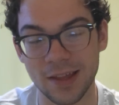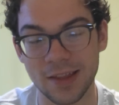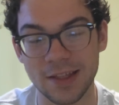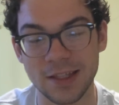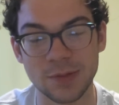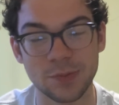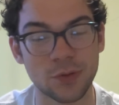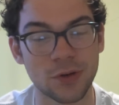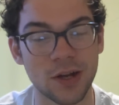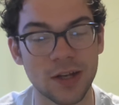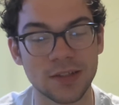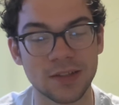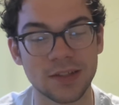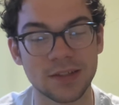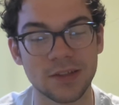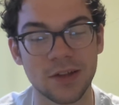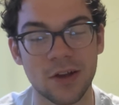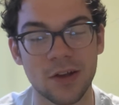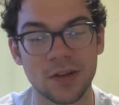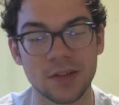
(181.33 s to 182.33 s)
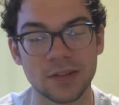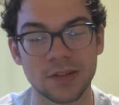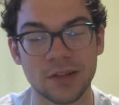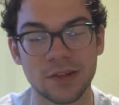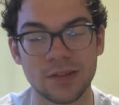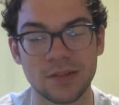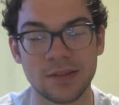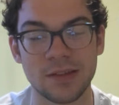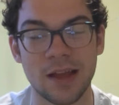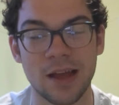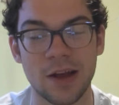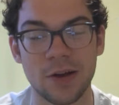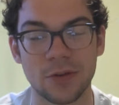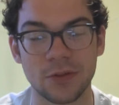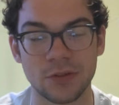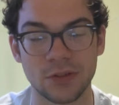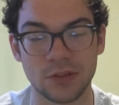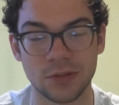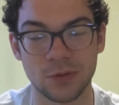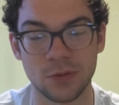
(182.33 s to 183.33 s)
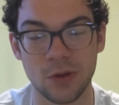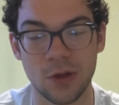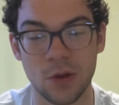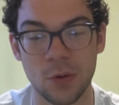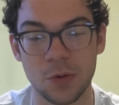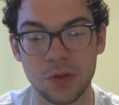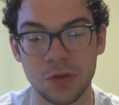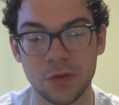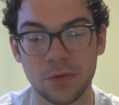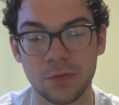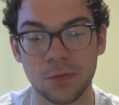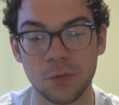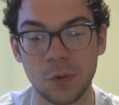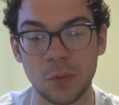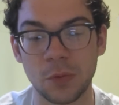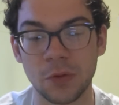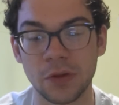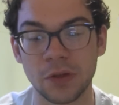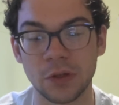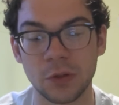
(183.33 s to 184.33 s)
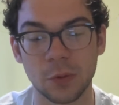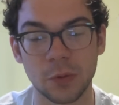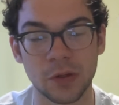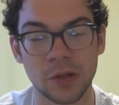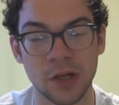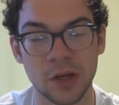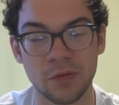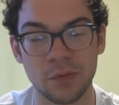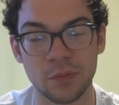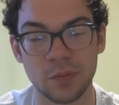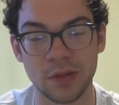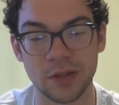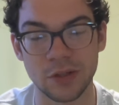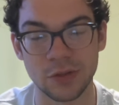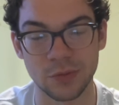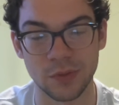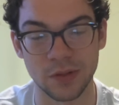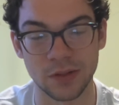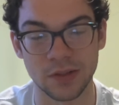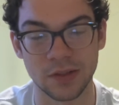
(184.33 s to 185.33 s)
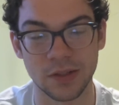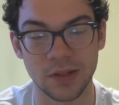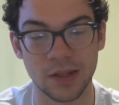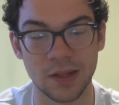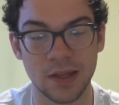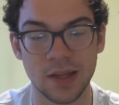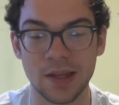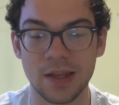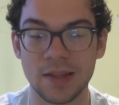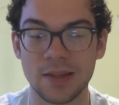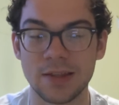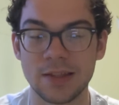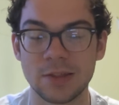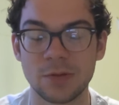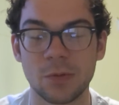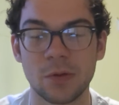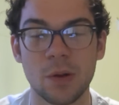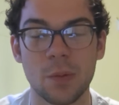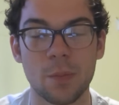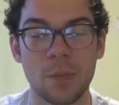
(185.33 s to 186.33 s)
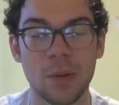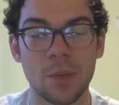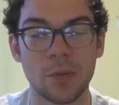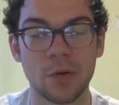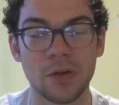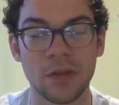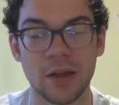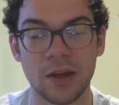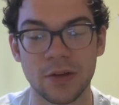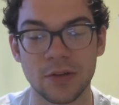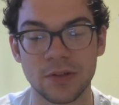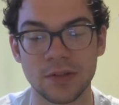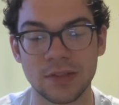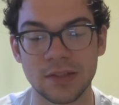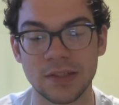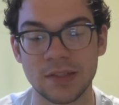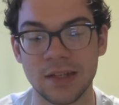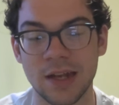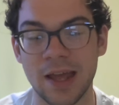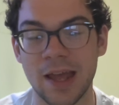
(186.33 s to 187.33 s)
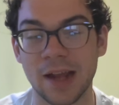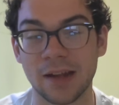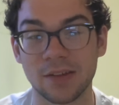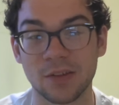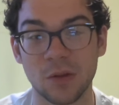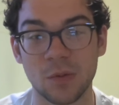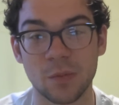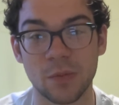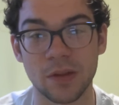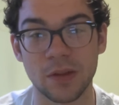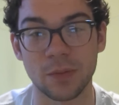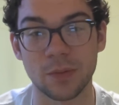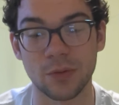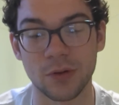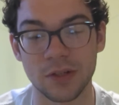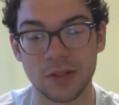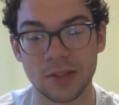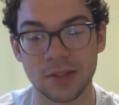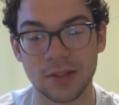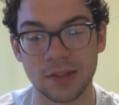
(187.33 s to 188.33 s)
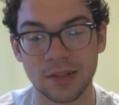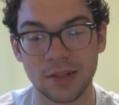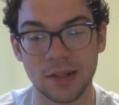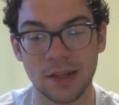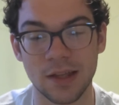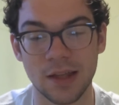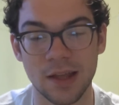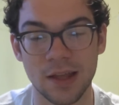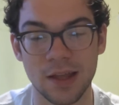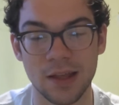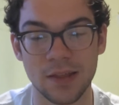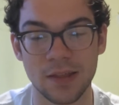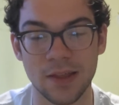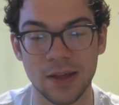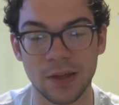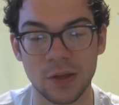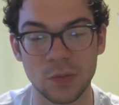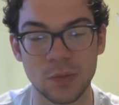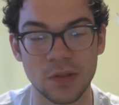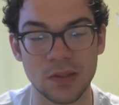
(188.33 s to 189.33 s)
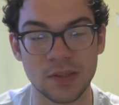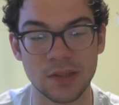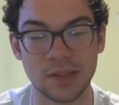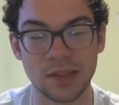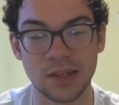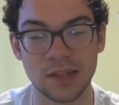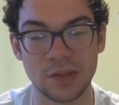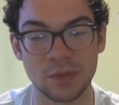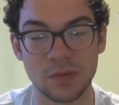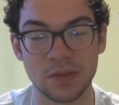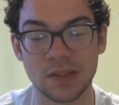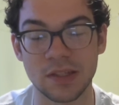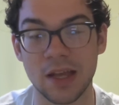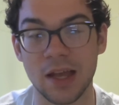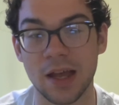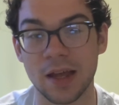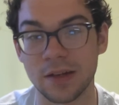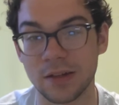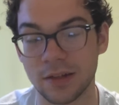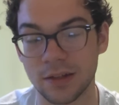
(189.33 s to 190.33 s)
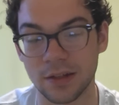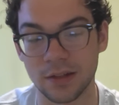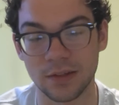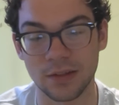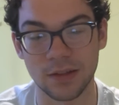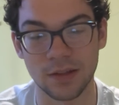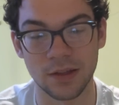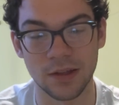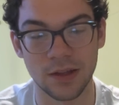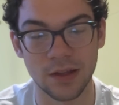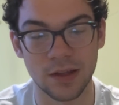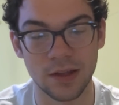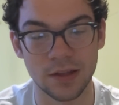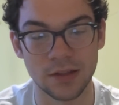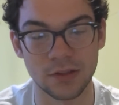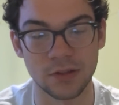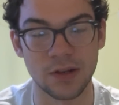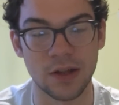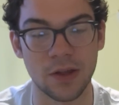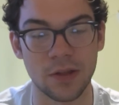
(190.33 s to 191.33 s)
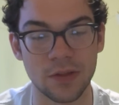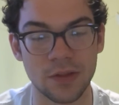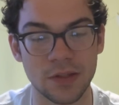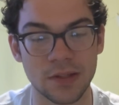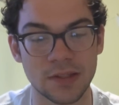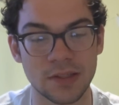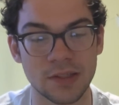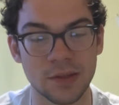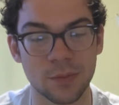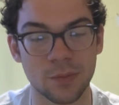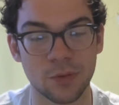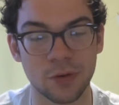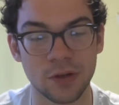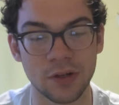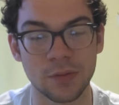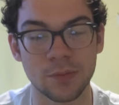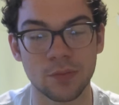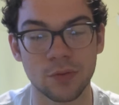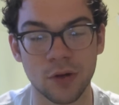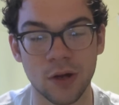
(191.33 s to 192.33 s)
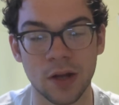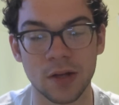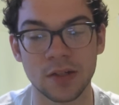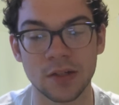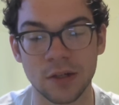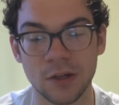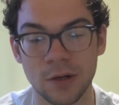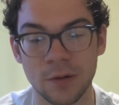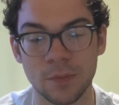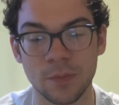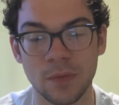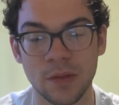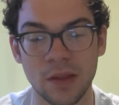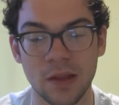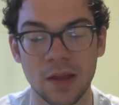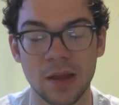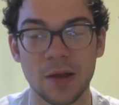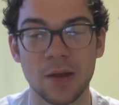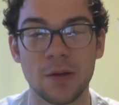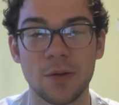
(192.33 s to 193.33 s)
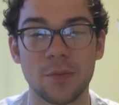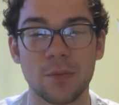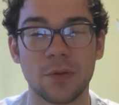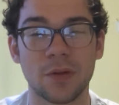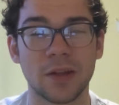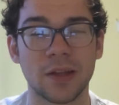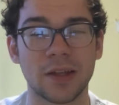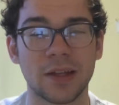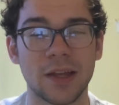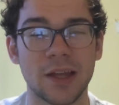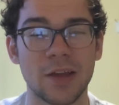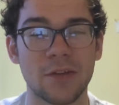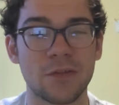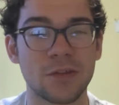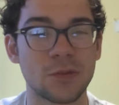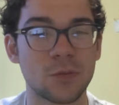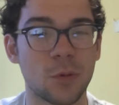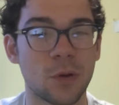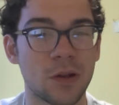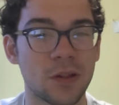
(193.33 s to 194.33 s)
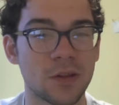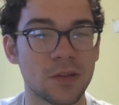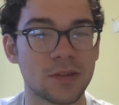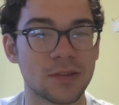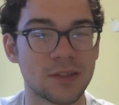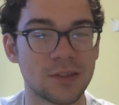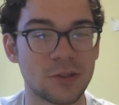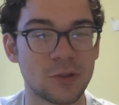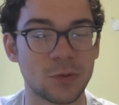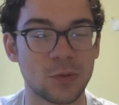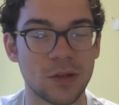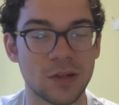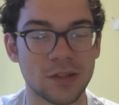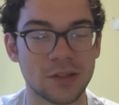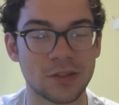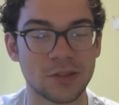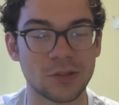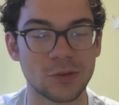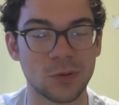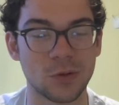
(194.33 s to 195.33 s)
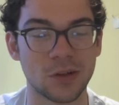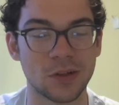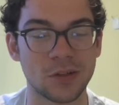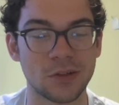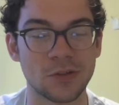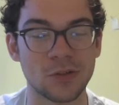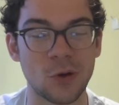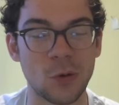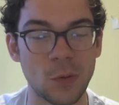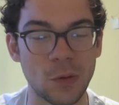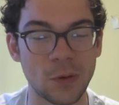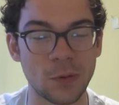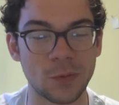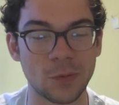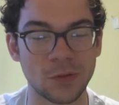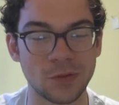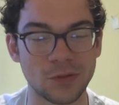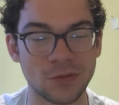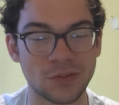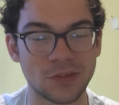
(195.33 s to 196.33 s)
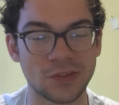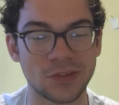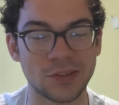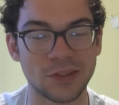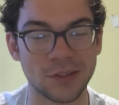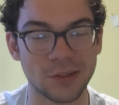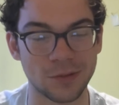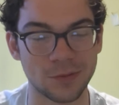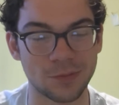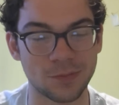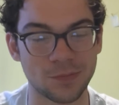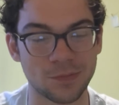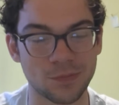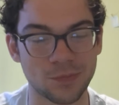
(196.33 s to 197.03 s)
This process all starts in the House with a formal inquiry of impeachment. This is when a member of the House sees an act done by the president that could be seen as misconduct. So now, this is a pretty broad term, but if it's one of those situations where you know it when you see it.